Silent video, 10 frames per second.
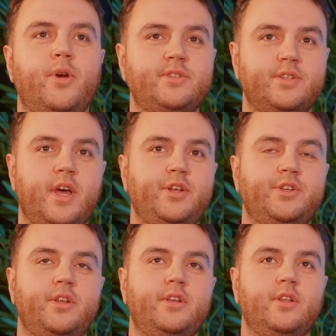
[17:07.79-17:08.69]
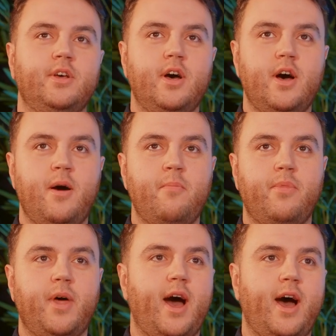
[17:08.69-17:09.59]
presentation
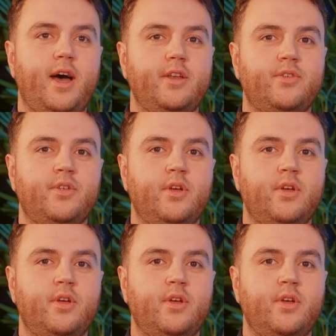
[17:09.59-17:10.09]
that had